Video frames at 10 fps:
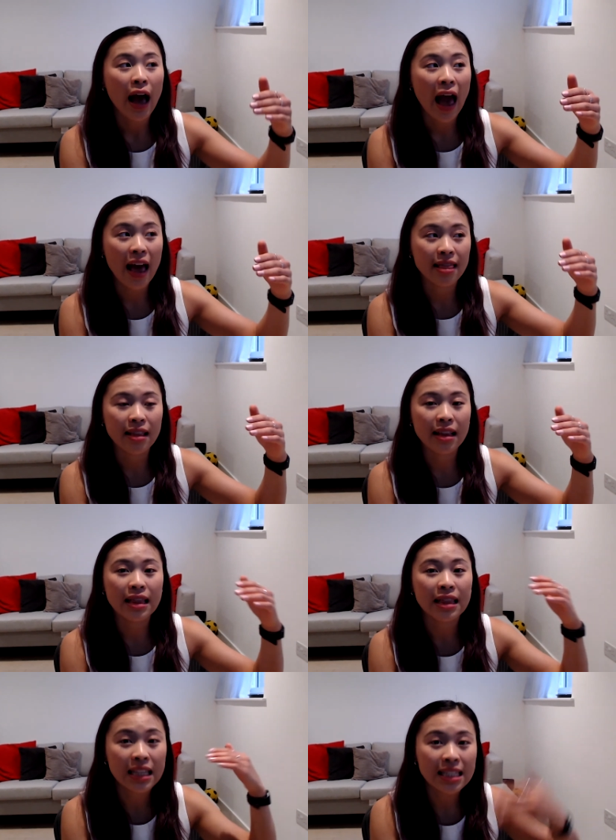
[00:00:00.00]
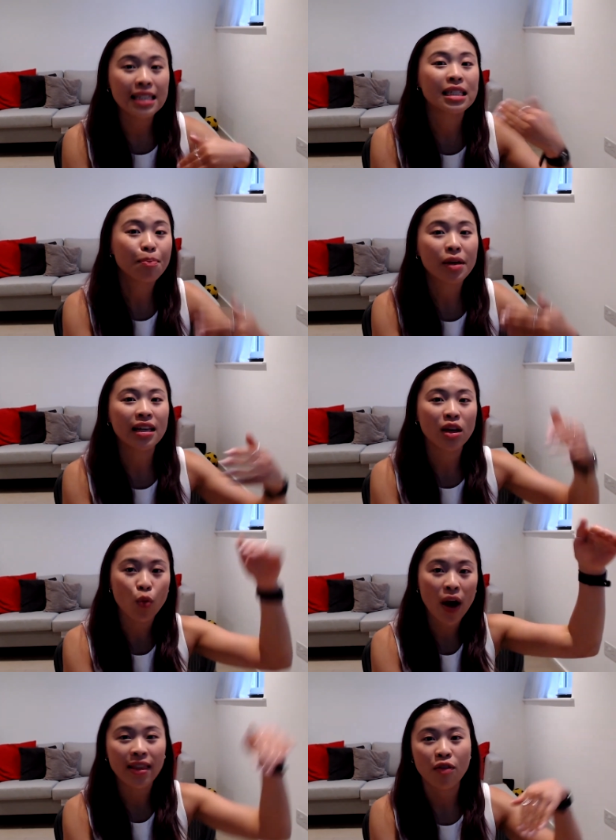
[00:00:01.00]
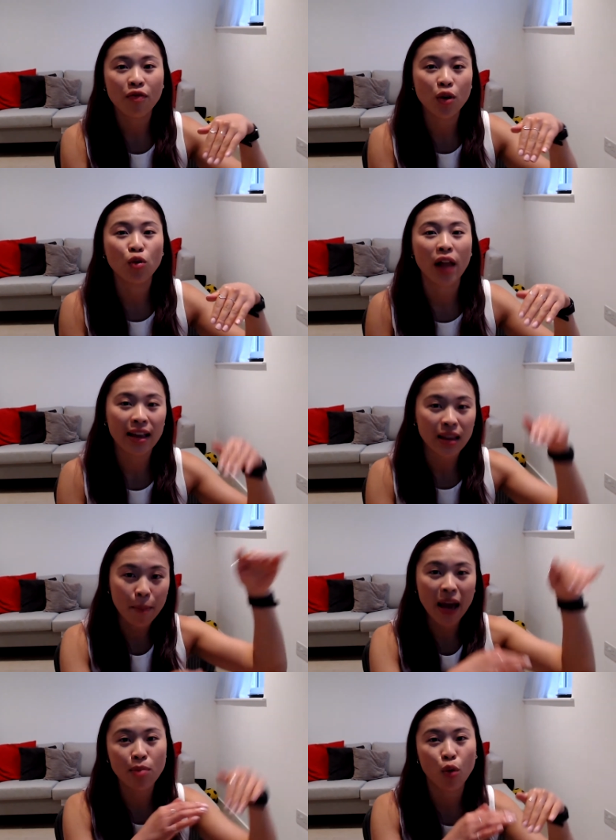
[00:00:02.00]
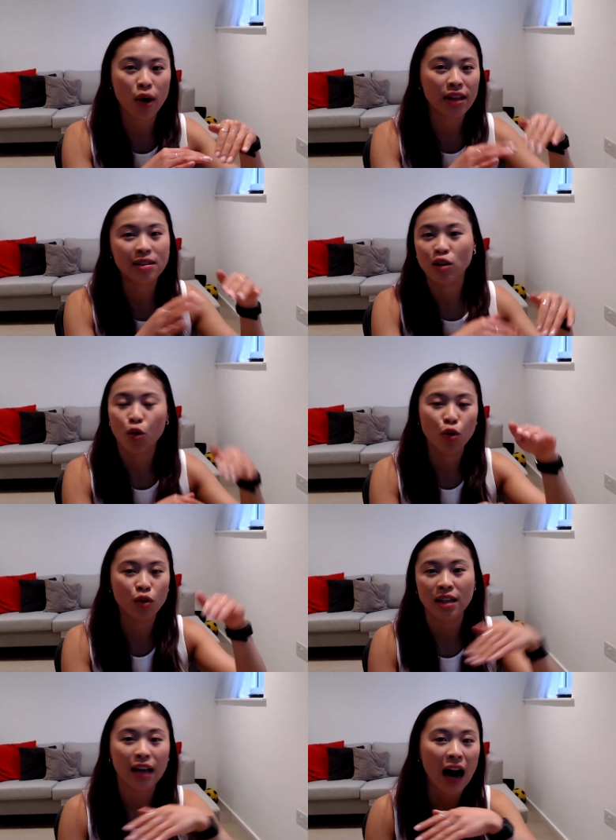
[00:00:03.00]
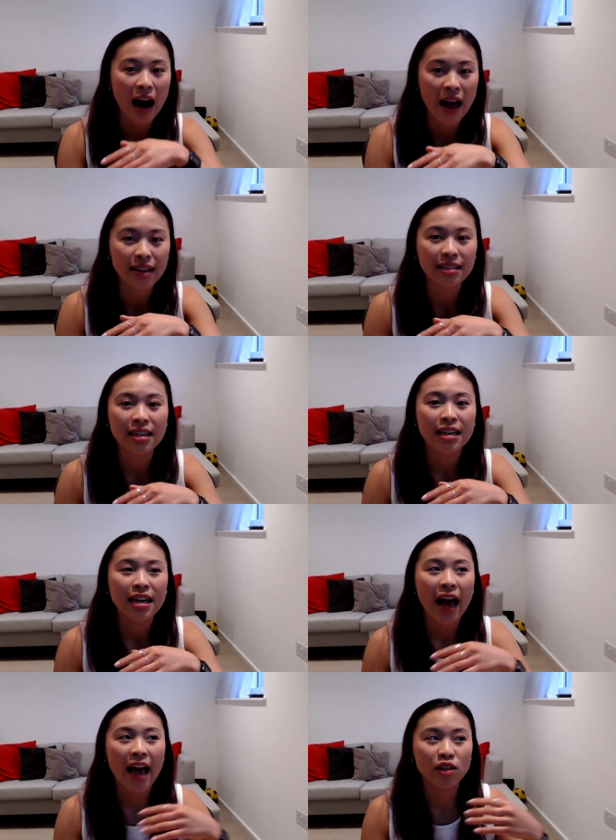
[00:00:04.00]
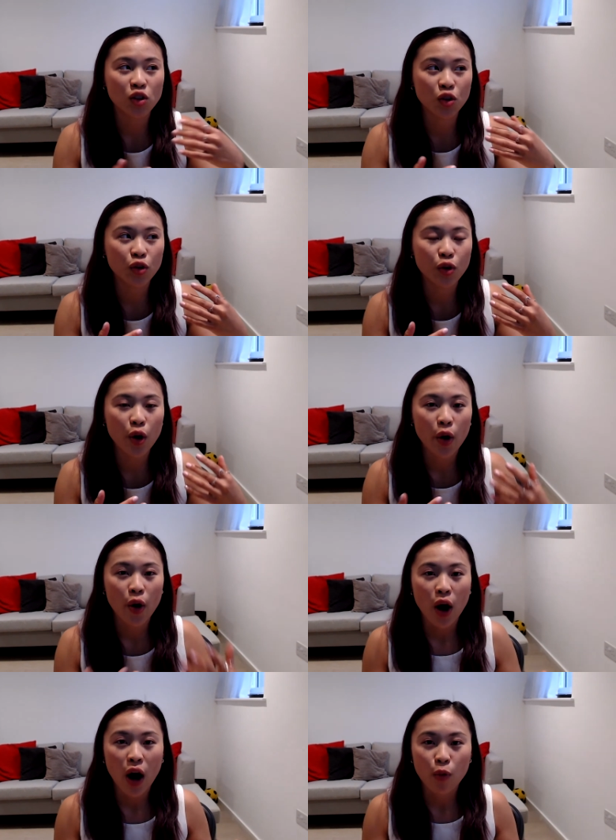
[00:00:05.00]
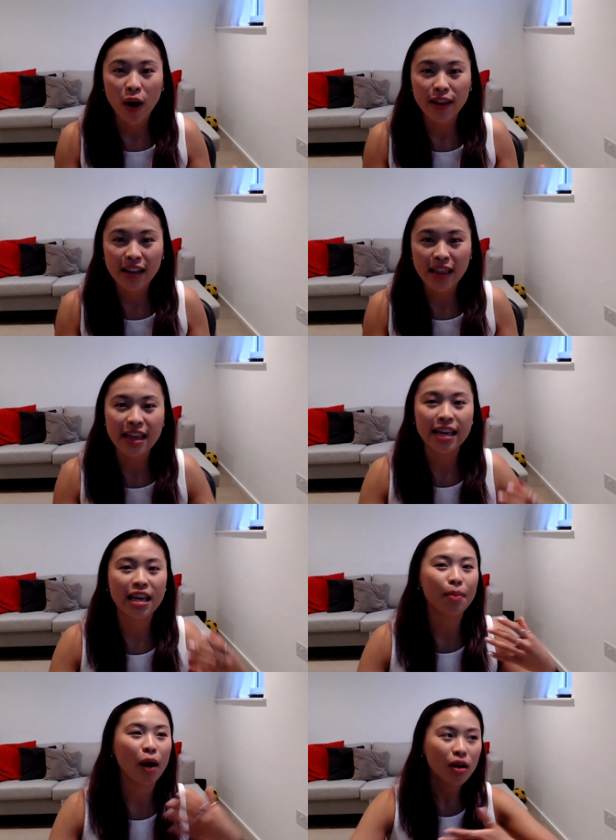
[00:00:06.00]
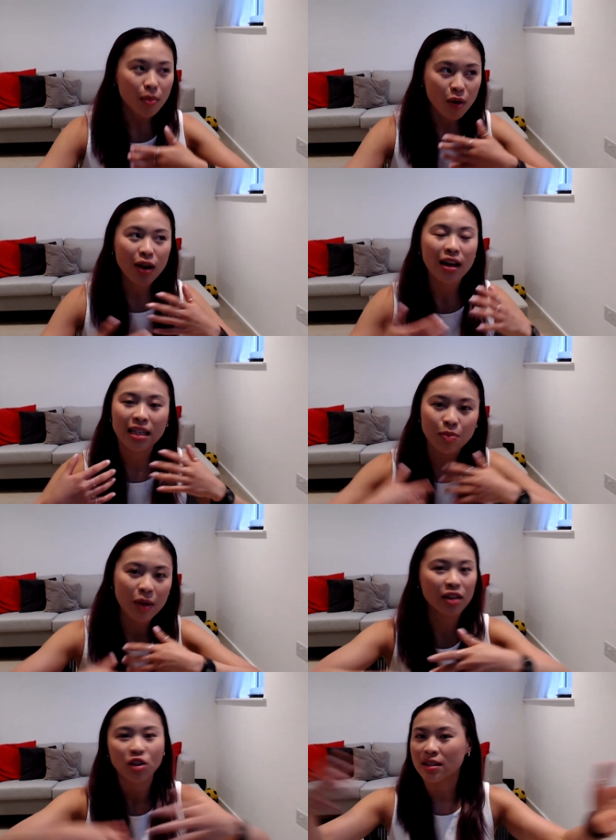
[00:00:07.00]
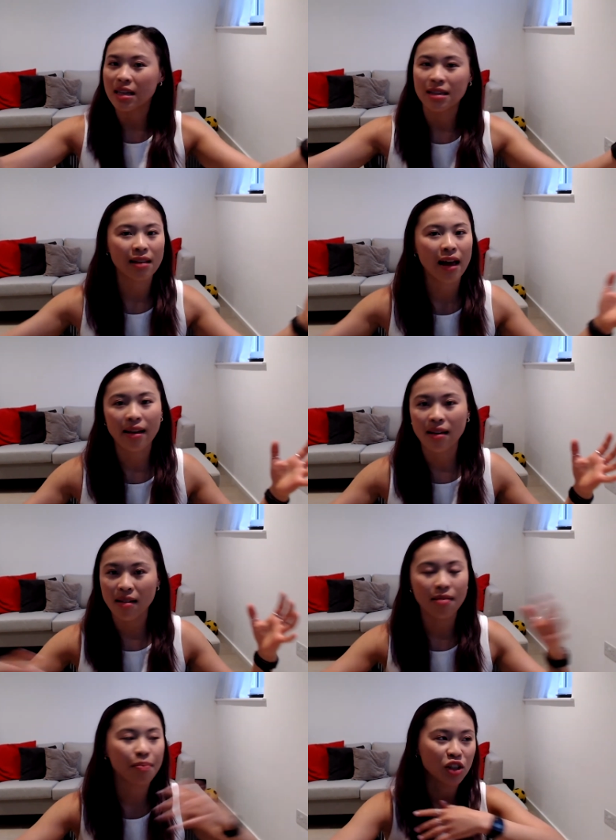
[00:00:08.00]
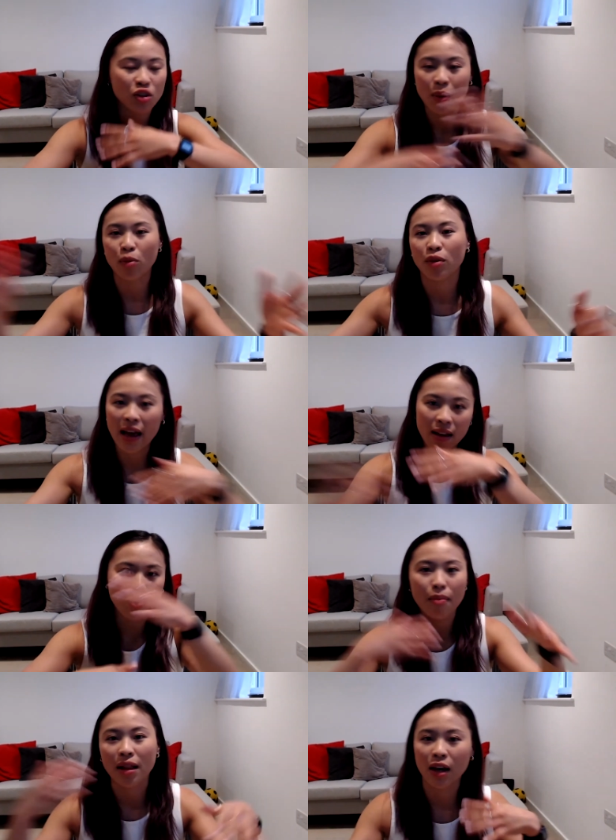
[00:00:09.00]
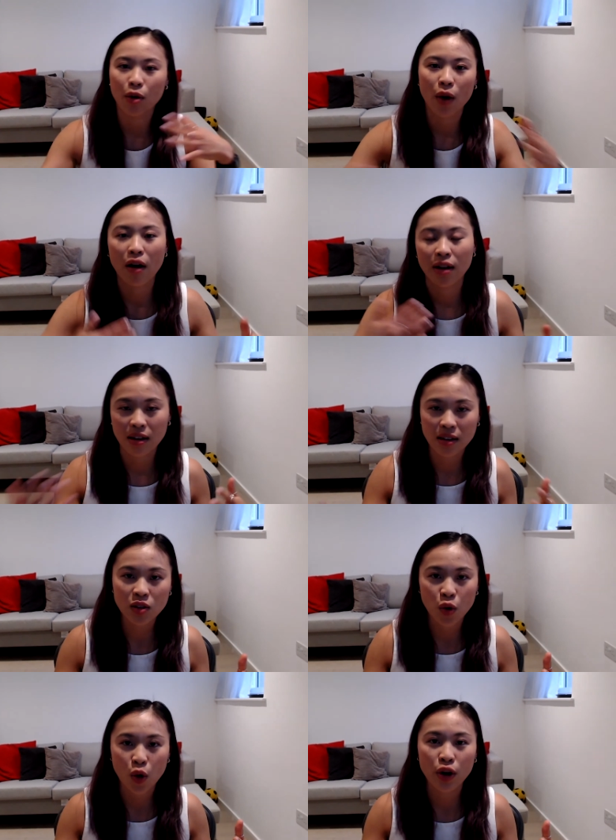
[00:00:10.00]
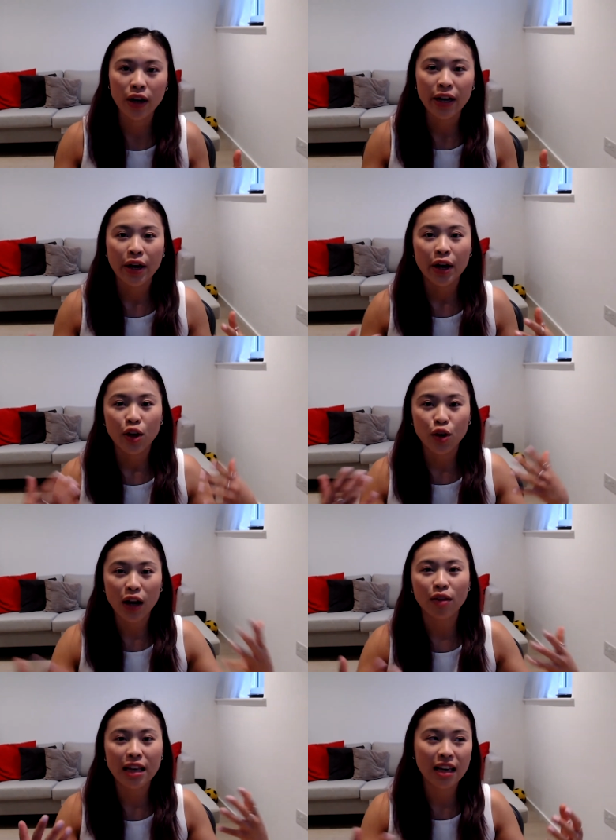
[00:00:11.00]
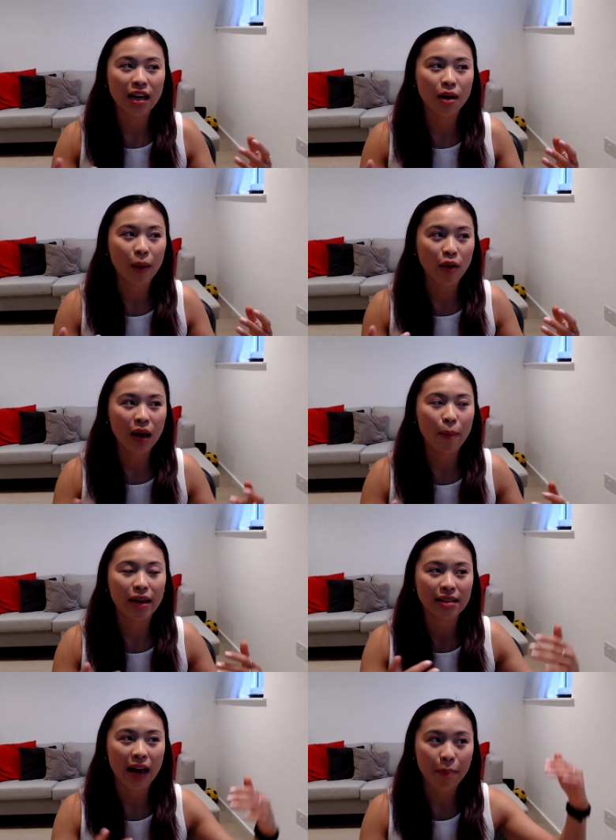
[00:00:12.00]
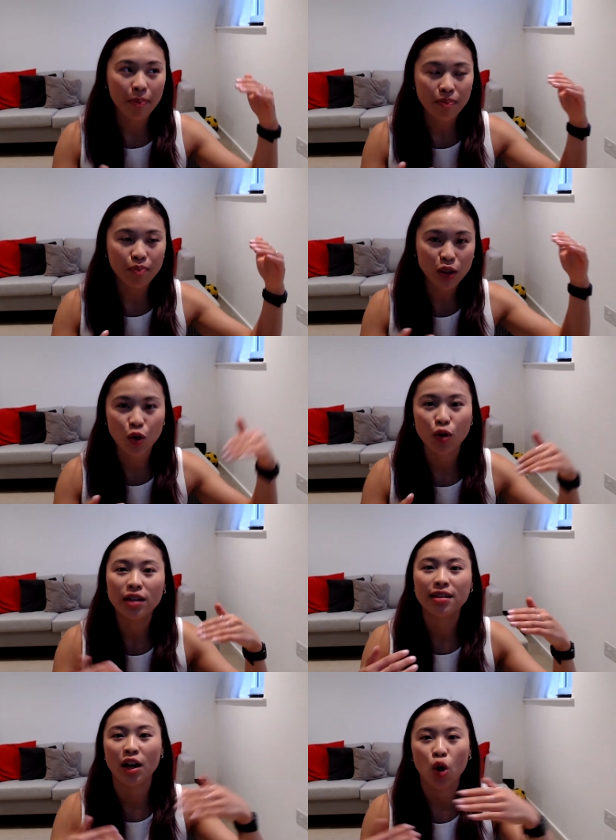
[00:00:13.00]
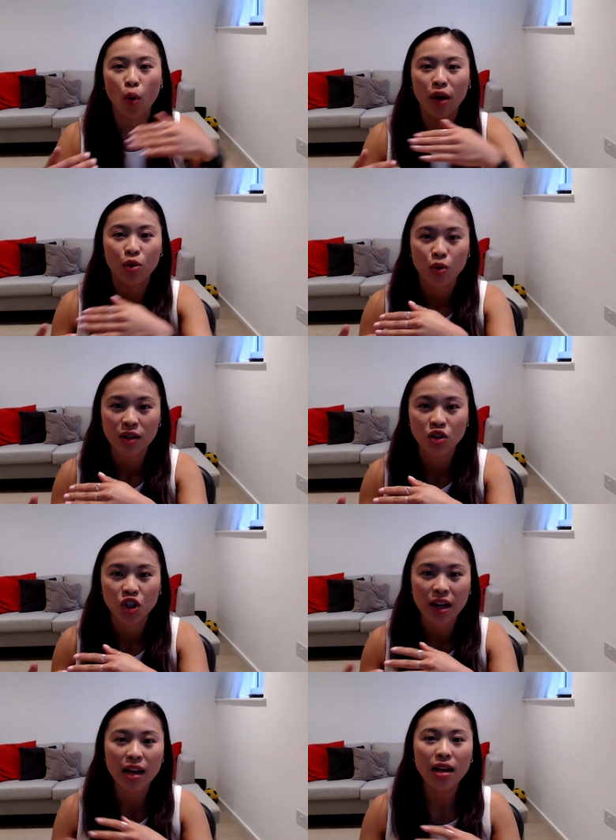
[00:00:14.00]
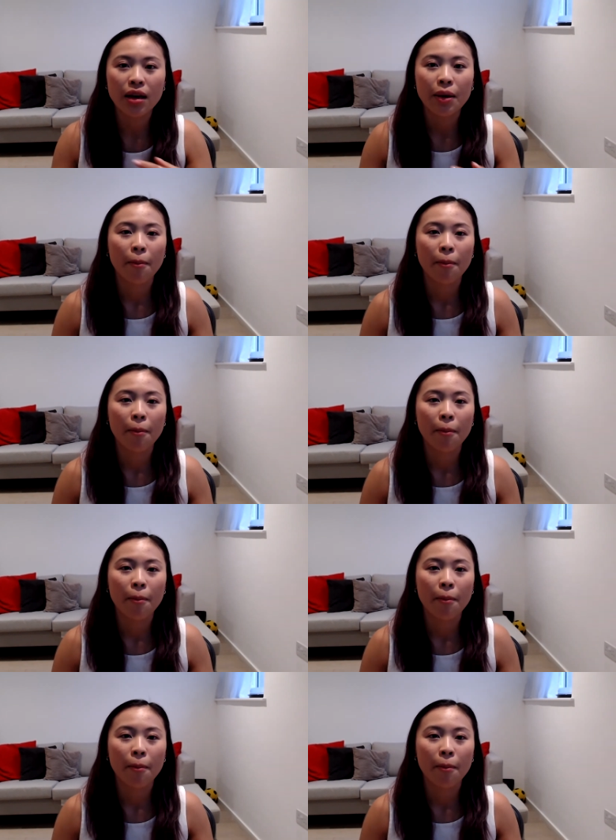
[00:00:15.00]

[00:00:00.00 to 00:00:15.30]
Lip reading: And this is typically where they feel like the pain points, the lows and the highs. And so rather than thinking about community as being just these like bunch of people like milling around in Discord, you're now thinking about them as like personas that are going through this journey.